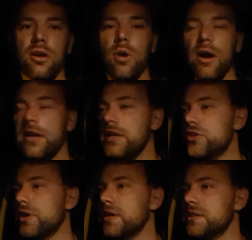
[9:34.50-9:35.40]
quite an
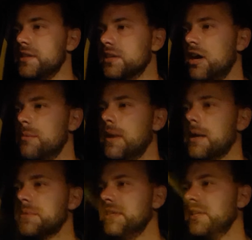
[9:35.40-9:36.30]
interesting time
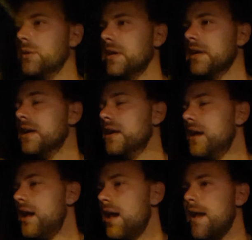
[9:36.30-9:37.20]
lapse anyway.
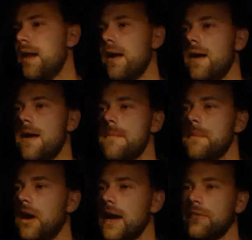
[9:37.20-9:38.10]

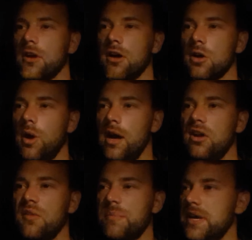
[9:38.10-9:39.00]
I have got quite a
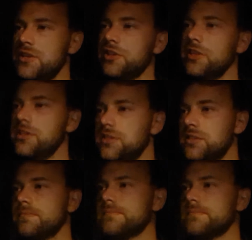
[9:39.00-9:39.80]
lot of pictures